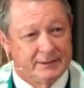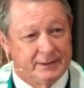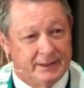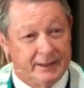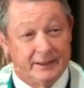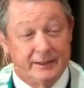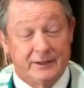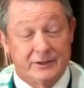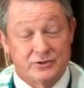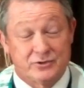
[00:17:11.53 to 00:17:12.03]

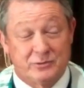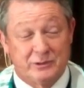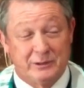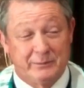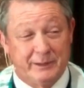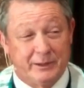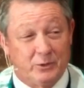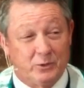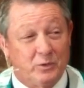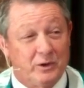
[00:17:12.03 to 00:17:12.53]
And it doesn't really
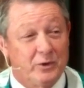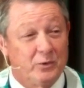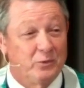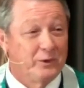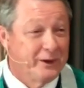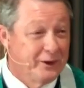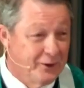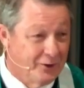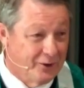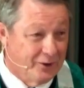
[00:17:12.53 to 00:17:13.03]
matter where
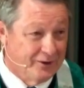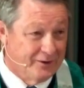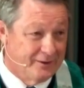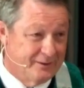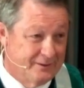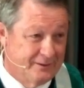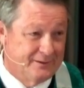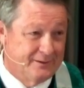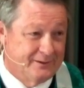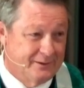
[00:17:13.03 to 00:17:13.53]
we are
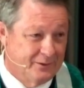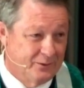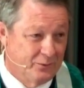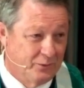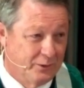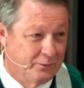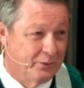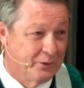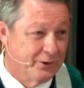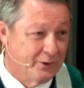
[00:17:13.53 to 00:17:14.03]

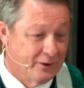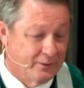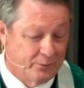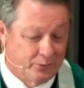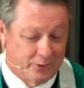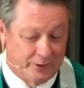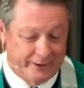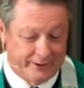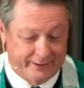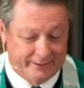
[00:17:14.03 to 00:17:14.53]
when we are
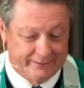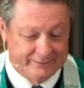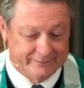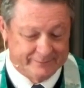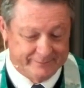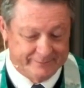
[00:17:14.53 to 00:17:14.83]
praying.